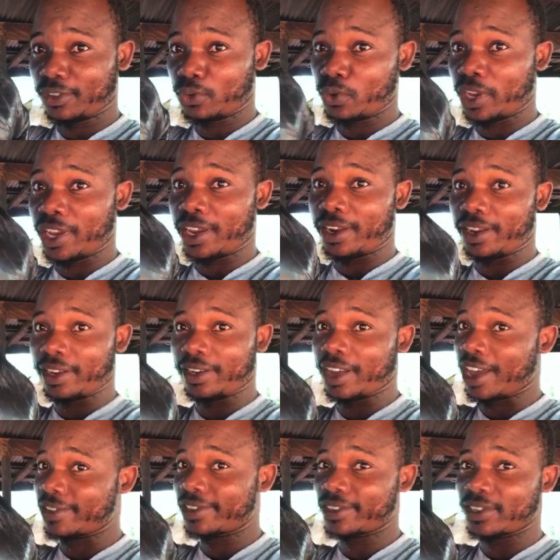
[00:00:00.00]
We eat it
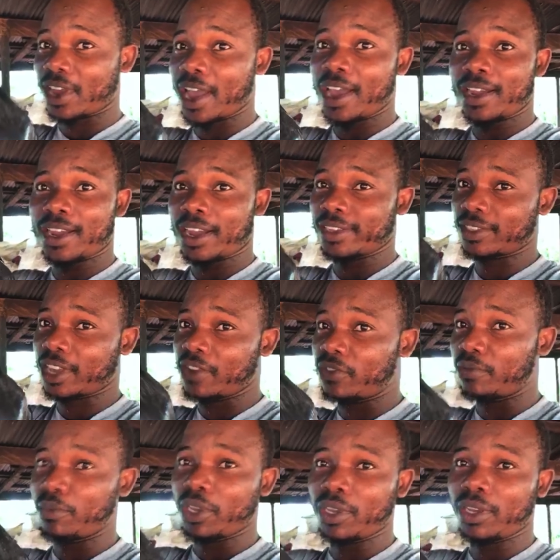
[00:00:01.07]
as snack, as
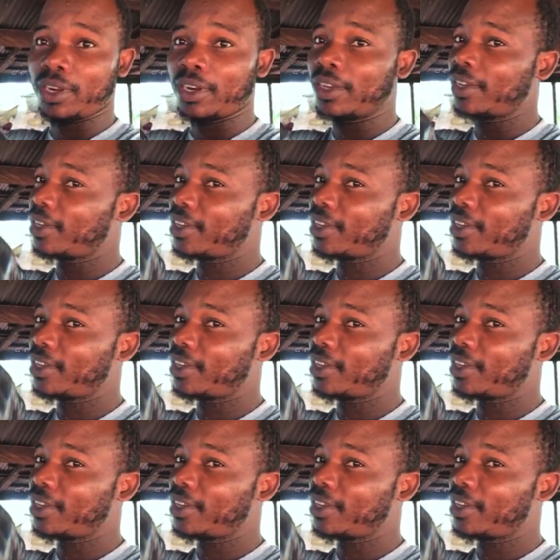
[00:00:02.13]
heavy meal.